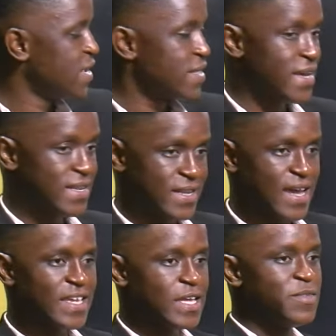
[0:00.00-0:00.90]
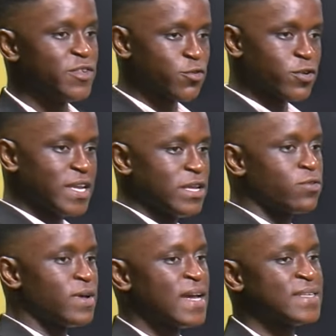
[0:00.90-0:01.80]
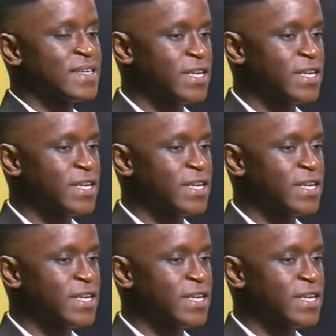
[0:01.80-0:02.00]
Then in that game, he scored the equalizer.